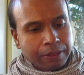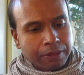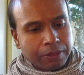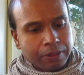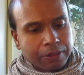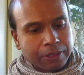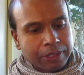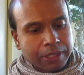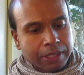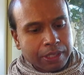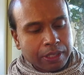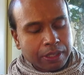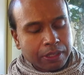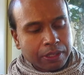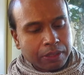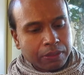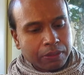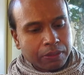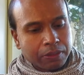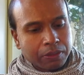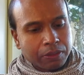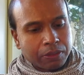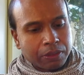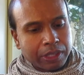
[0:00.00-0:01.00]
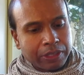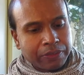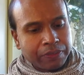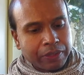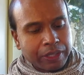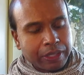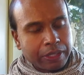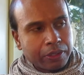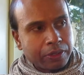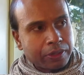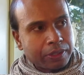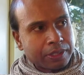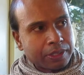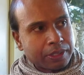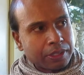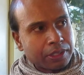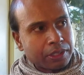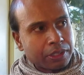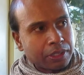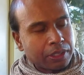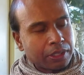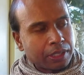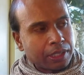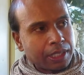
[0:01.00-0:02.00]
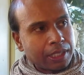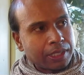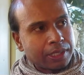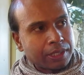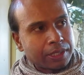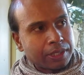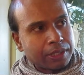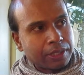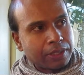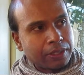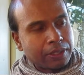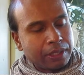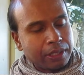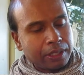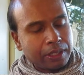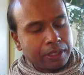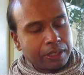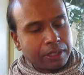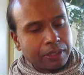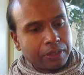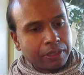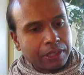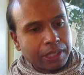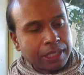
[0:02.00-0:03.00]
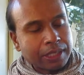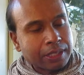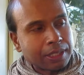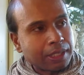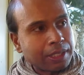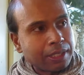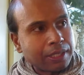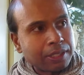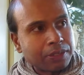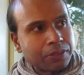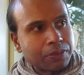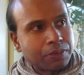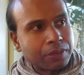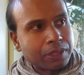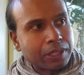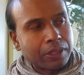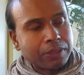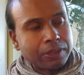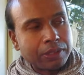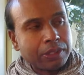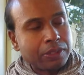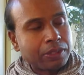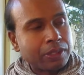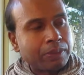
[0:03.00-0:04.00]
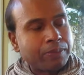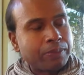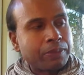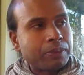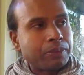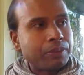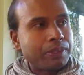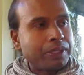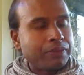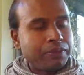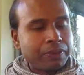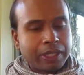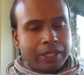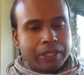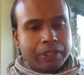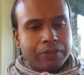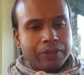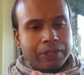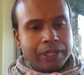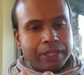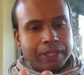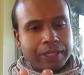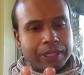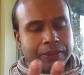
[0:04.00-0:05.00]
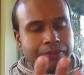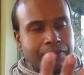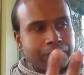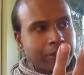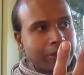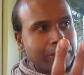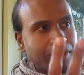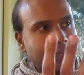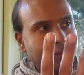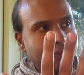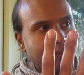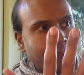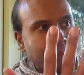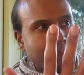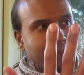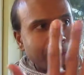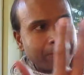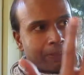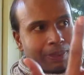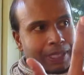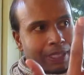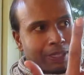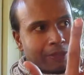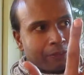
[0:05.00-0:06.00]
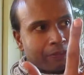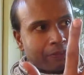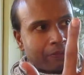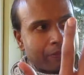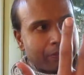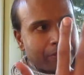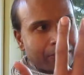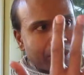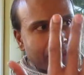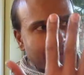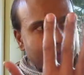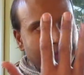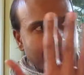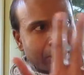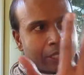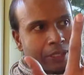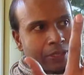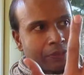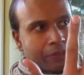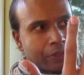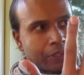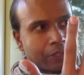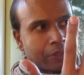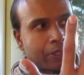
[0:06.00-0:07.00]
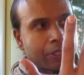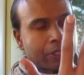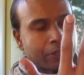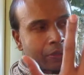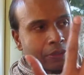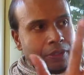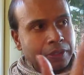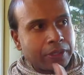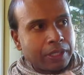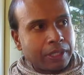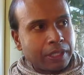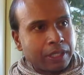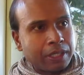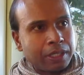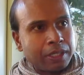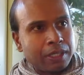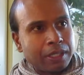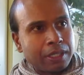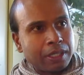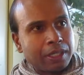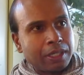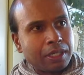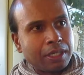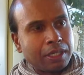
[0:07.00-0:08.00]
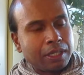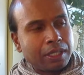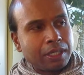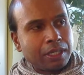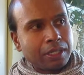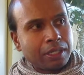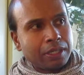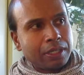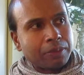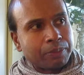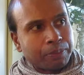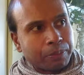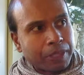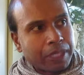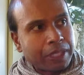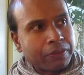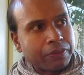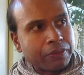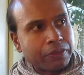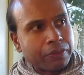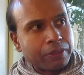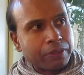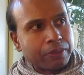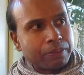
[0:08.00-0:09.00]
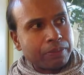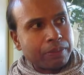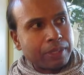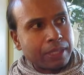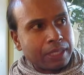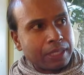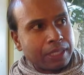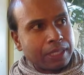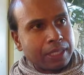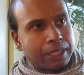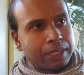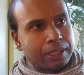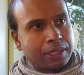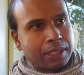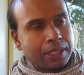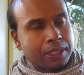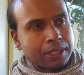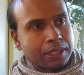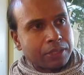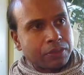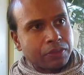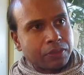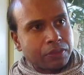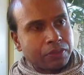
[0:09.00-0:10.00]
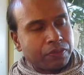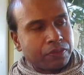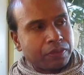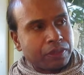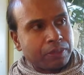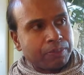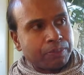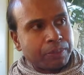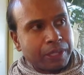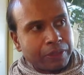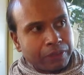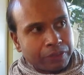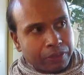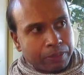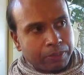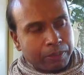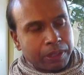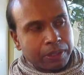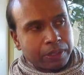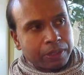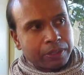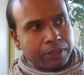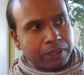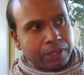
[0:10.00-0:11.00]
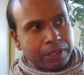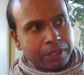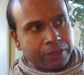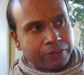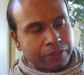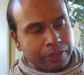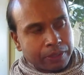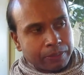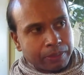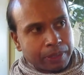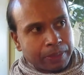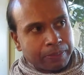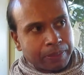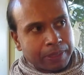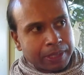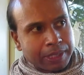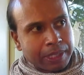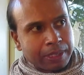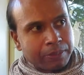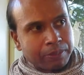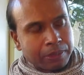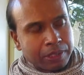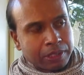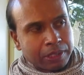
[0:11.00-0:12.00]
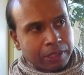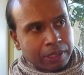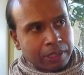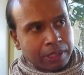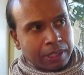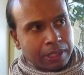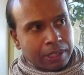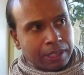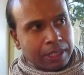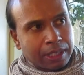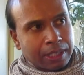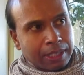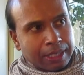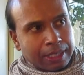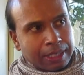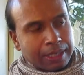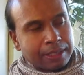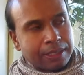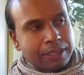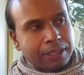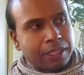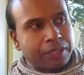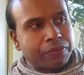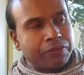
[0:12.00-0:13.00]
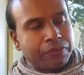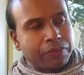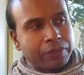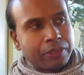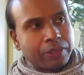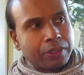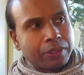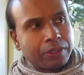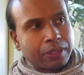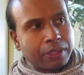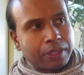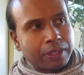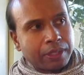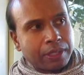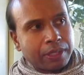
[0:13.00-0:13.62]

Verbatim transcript: also, or if I know it's the journalist, you know, actually this is what I do. I probably, if I know that they've got their public face photo on there, you know, pray for them and, and just sort of pray for a miracle, a shift in my perception until I feel